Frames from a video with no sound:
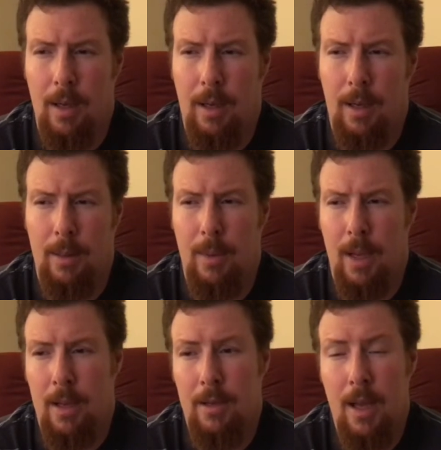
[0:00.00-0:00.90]

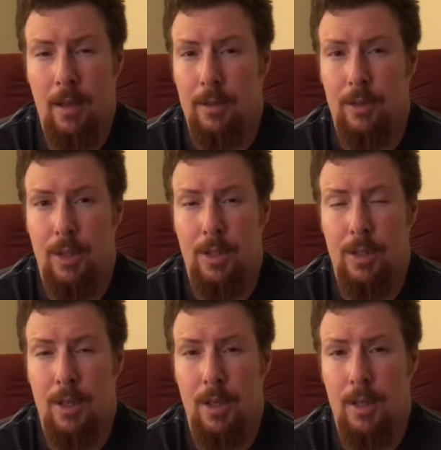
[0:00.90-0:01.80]
And yeah,
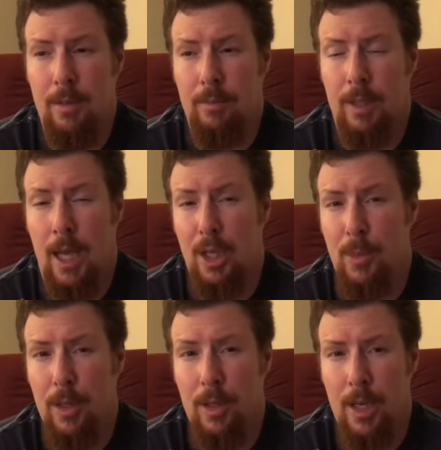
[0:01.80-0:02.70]
just catch
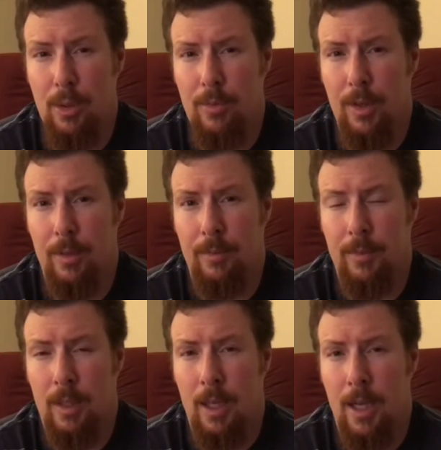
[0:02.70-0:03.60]
me on the next review.
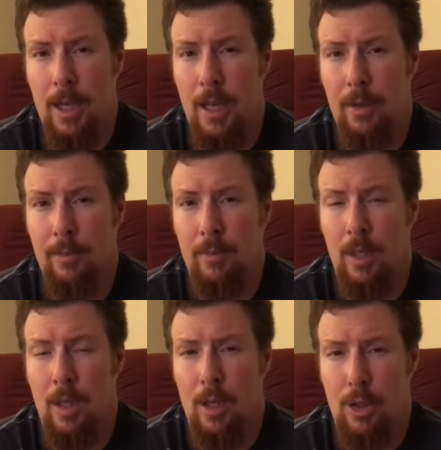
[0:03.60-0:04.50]
Anyhow,
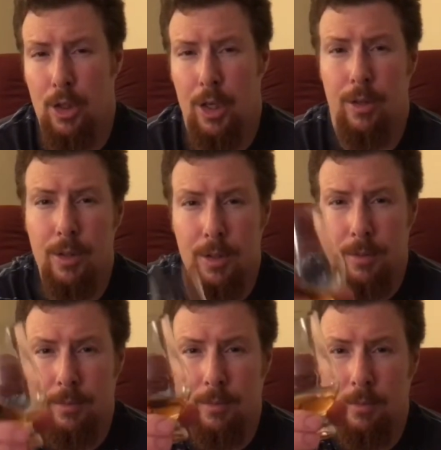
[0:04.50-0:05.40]
cheers.
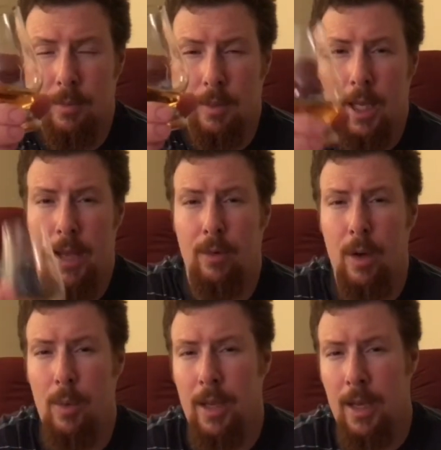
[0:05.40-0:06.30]
Have a
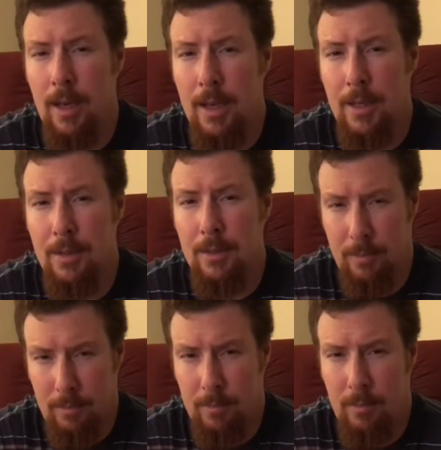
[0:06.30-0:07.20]
great weekend, guys.
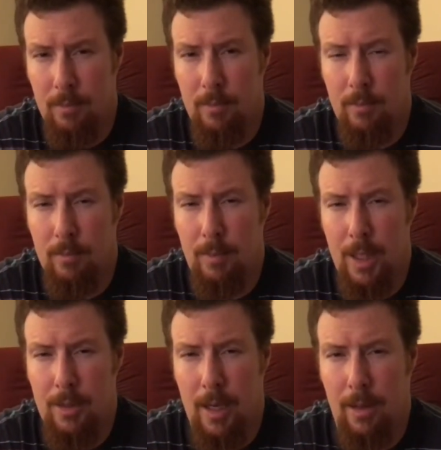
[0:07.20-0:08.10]

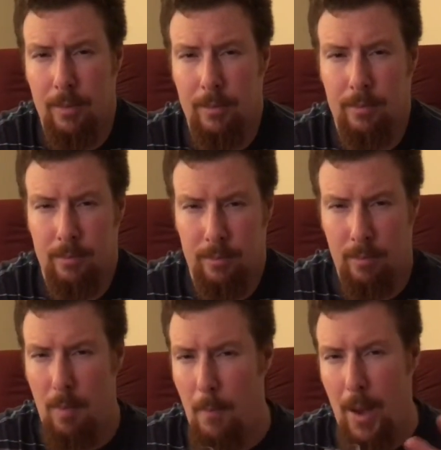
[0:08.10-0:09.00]
Peace out.
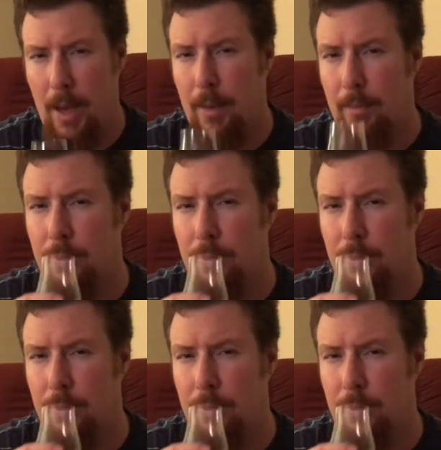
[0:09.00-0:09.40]
Bam.